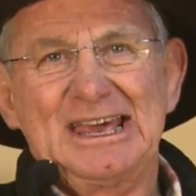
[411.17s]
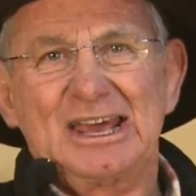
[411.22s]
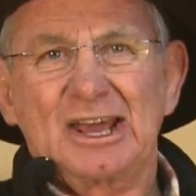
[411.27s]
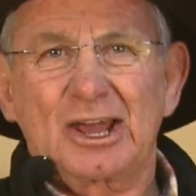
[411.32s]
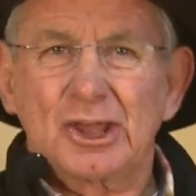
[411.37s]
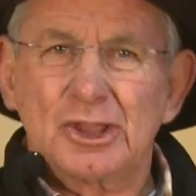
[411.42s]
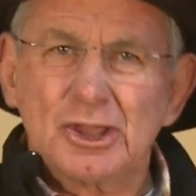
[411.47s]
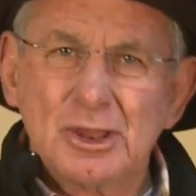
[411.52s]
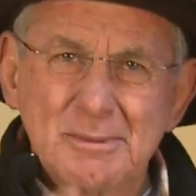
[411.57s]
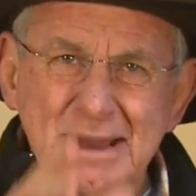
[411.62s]

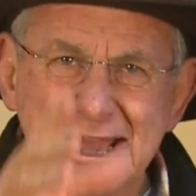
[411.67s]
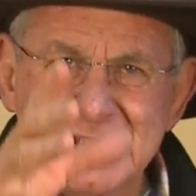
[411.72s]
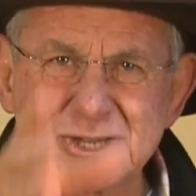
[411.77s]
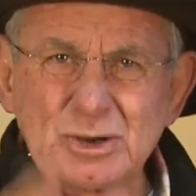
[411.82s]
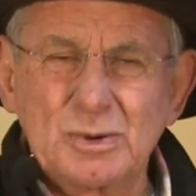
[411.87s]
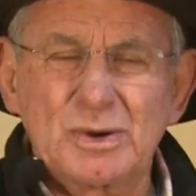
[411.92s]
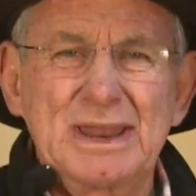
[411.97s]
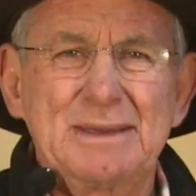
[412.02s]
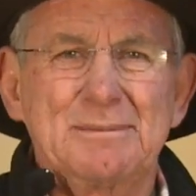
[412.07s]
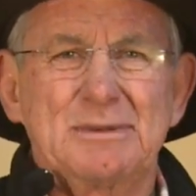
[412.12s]
Can you imagine
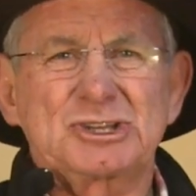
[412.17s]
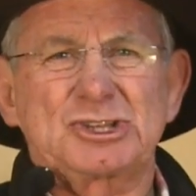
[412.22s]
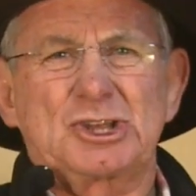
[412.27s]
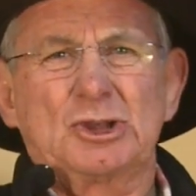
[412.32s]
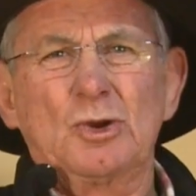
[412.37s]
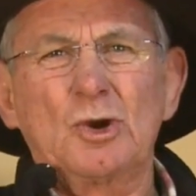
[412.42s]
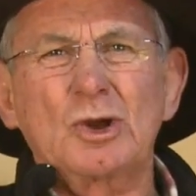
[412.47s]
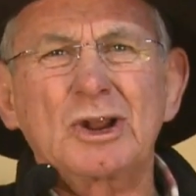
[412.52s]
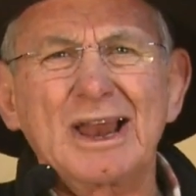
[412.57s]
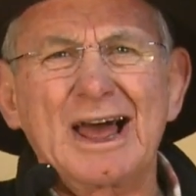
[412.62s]
what he must have
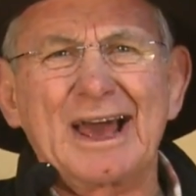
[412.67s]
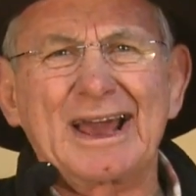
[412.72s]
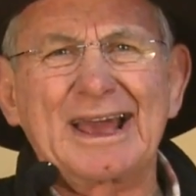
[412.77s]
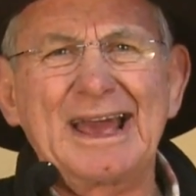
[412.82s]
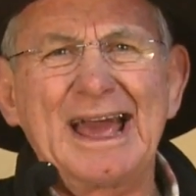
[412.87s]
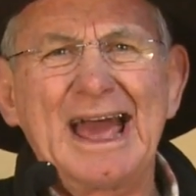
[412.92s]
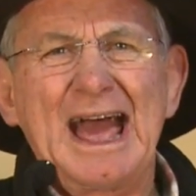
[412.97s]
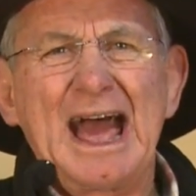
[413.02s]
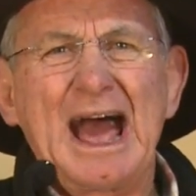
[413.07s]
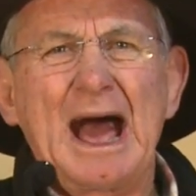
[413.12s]
looked like?
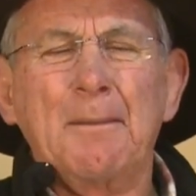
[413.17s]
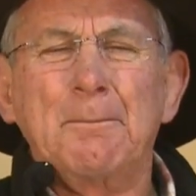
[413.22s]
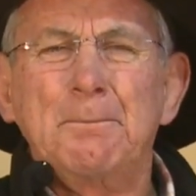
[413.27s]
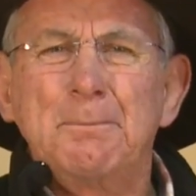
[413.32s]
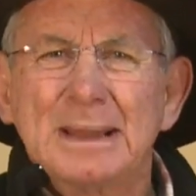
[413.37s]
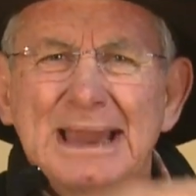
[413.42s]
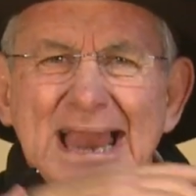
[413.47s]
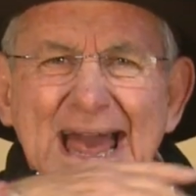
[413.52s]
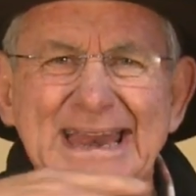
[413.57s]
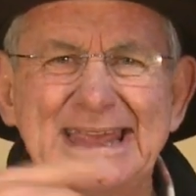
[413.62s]
A
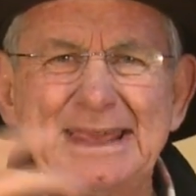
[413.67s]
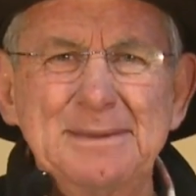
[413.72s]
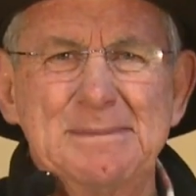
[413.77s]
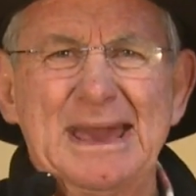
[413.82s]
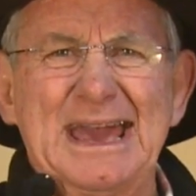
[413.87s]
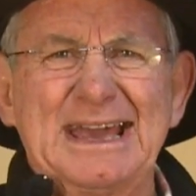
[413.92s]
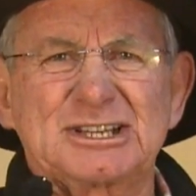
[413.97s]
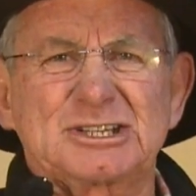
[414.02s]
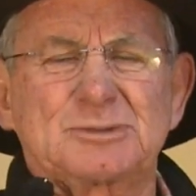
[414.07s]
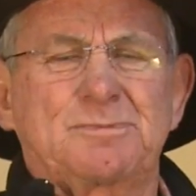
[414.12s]
bloody
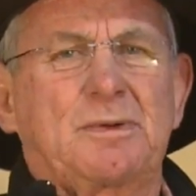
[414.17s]
mess,